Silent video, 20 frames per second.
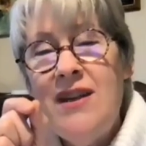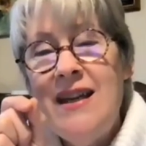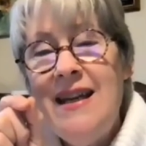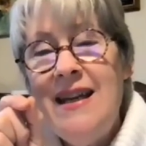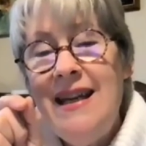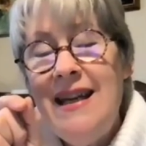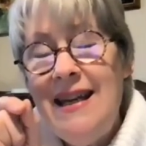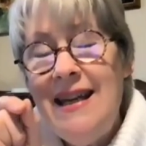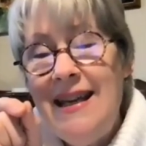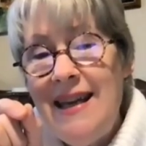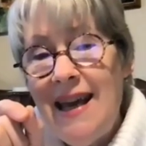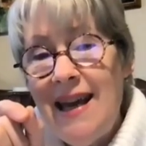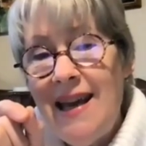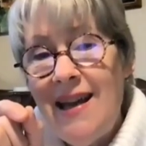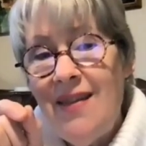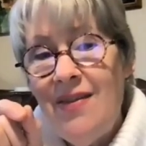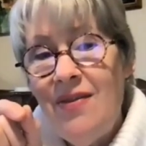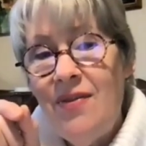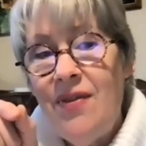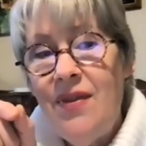did he
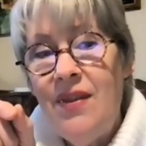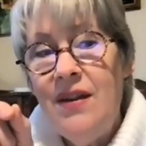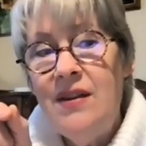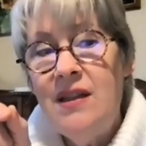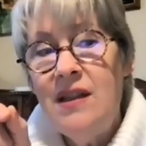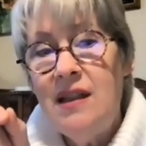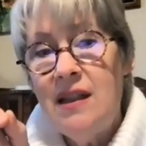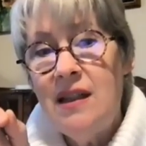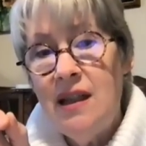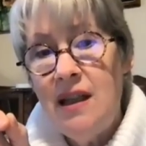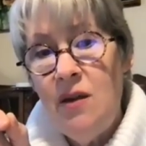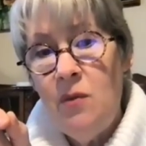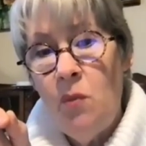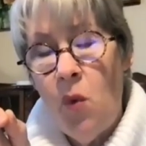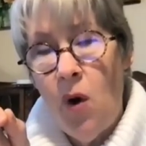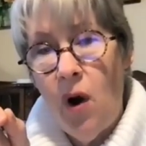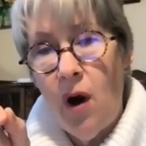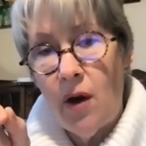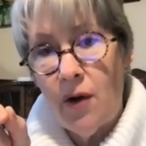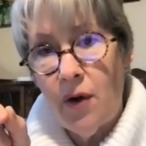get the
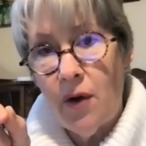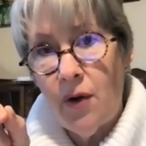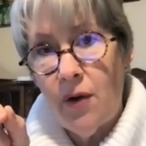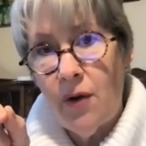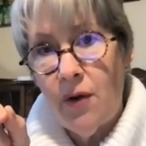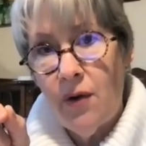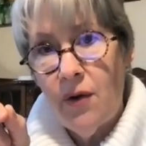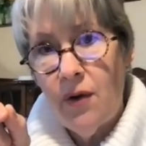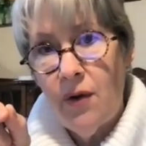seawater?